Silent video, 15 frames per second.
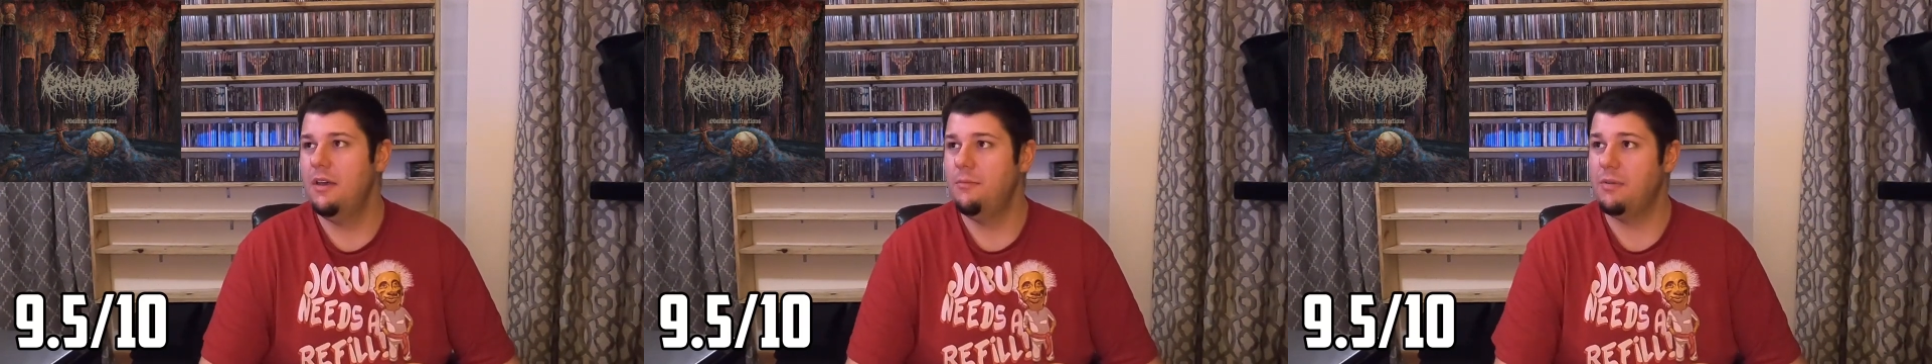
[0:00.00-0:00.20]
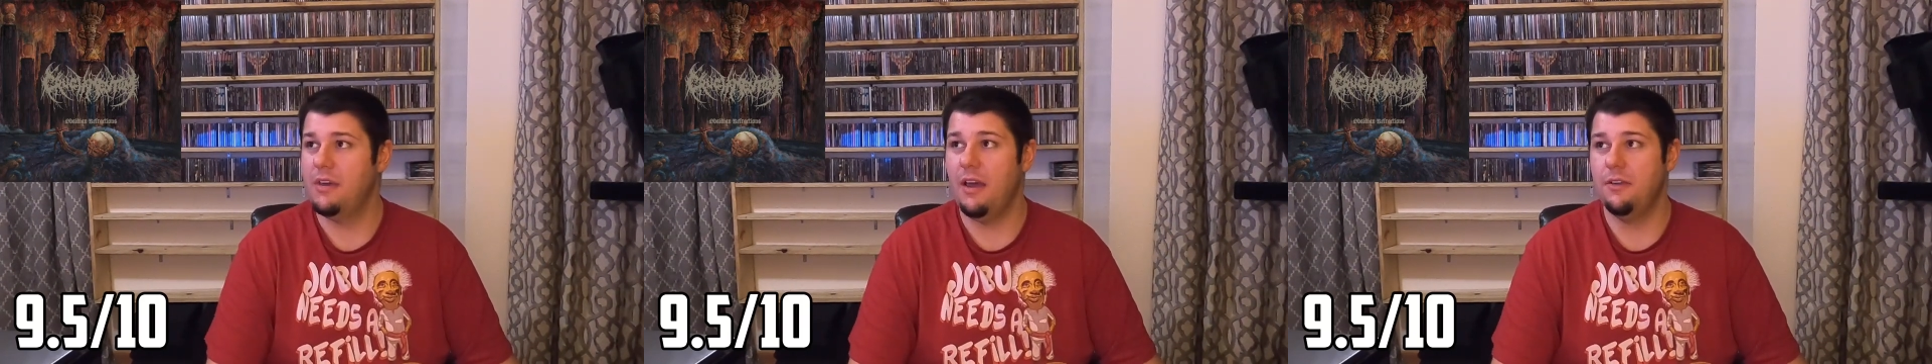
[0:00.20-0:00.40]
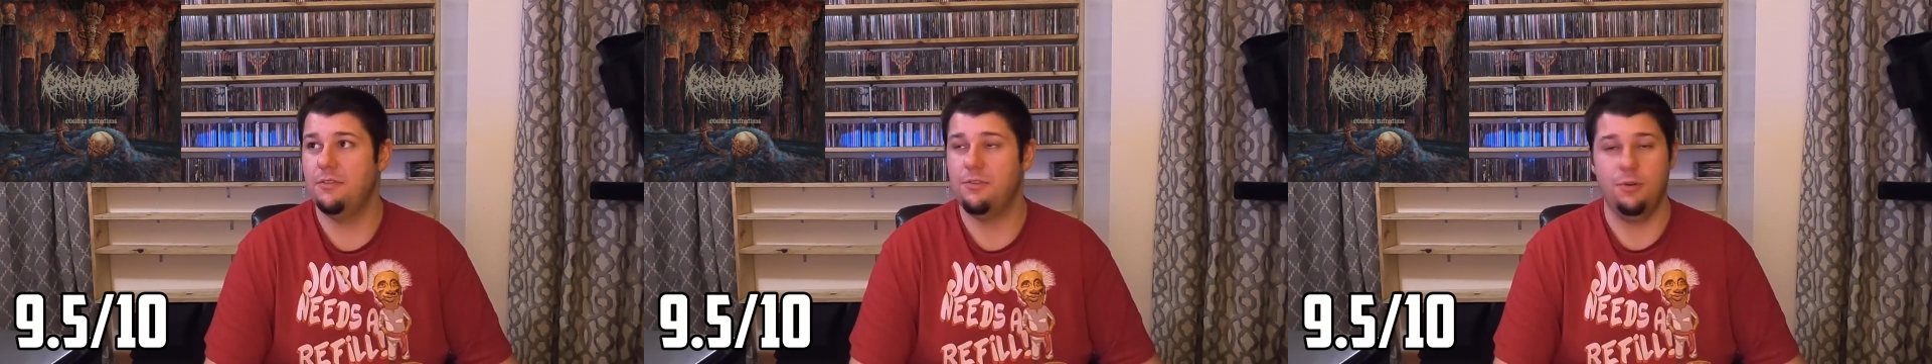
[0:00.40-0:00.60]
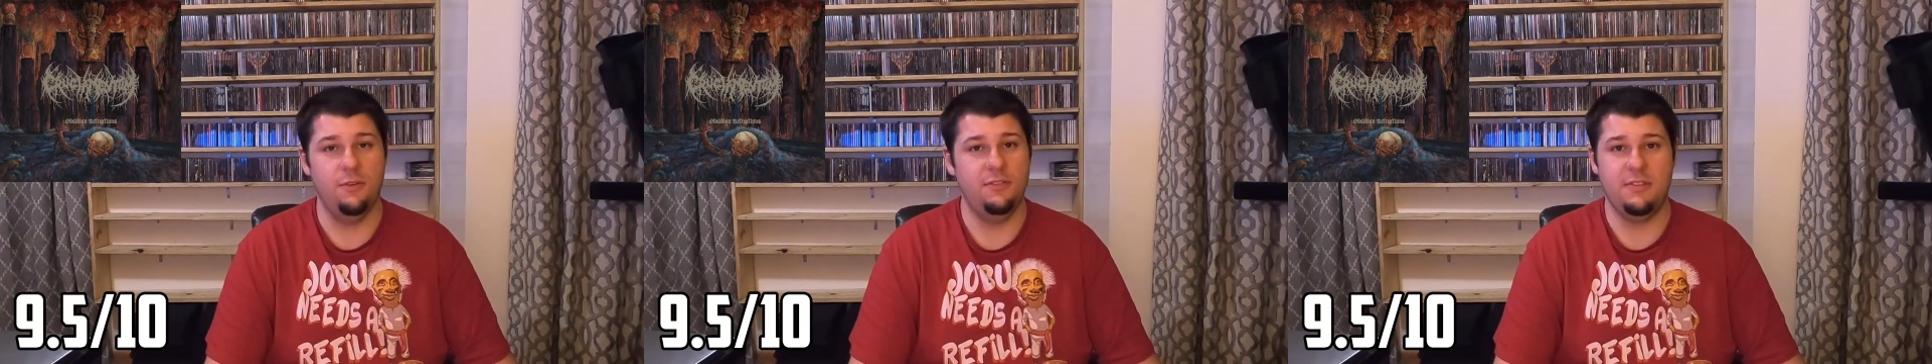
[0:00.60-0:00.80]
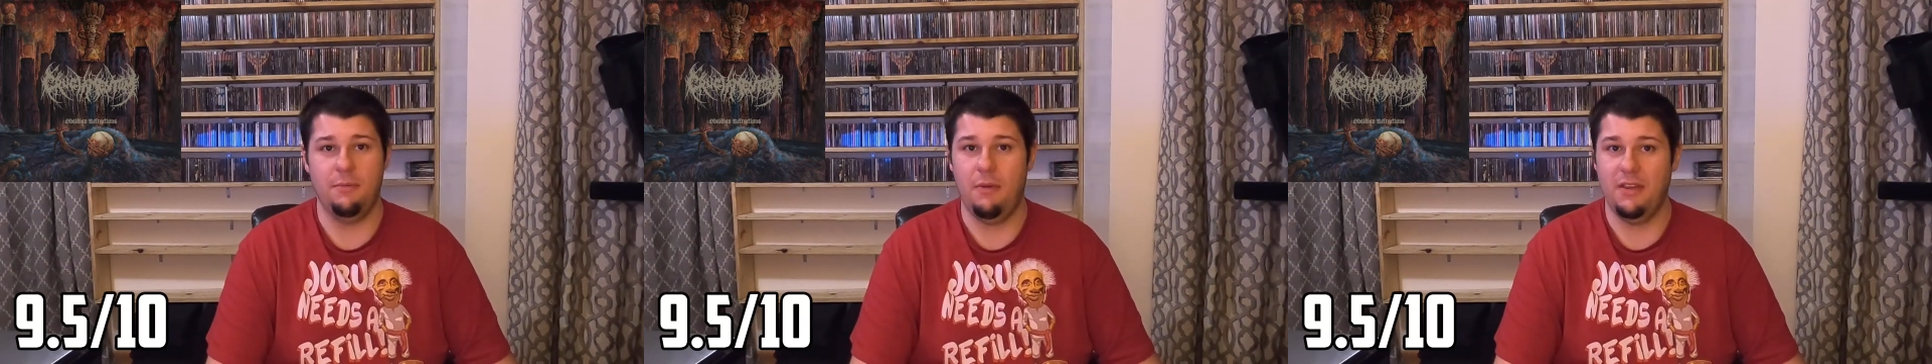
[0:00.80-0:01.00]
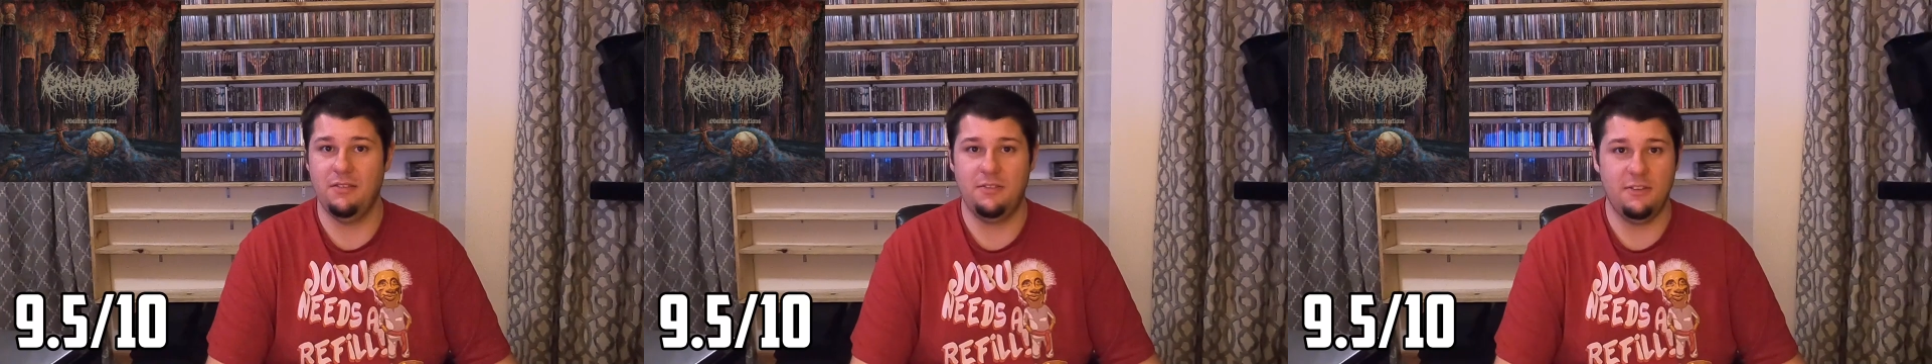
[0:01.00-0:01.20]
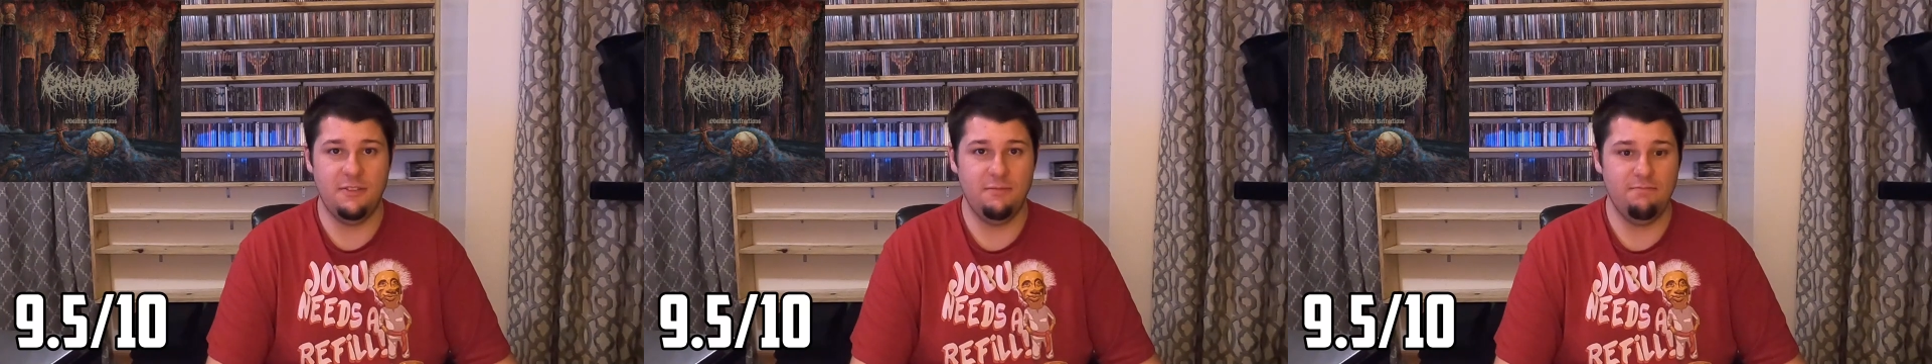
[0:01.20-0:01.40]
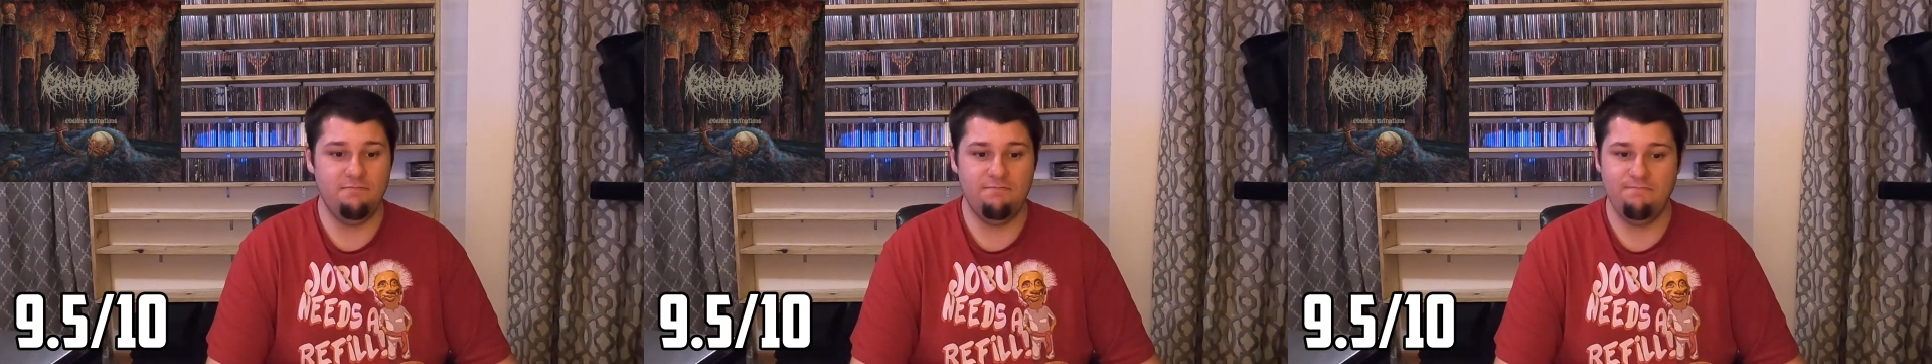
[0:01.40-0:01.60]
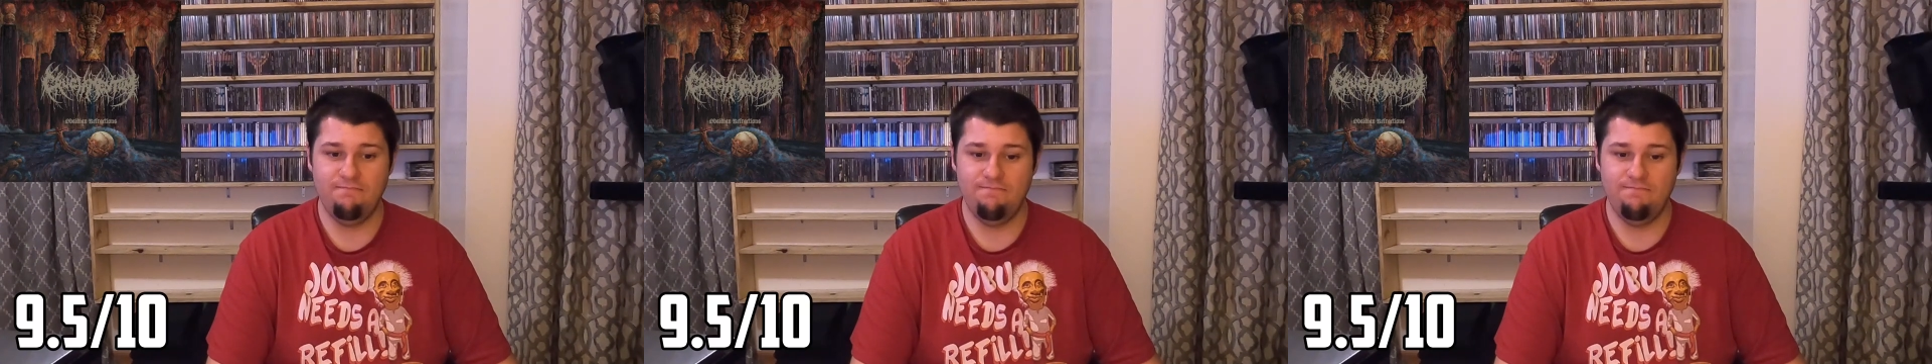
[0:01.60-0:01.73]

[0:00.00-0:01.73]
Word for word: because Cruciamentum,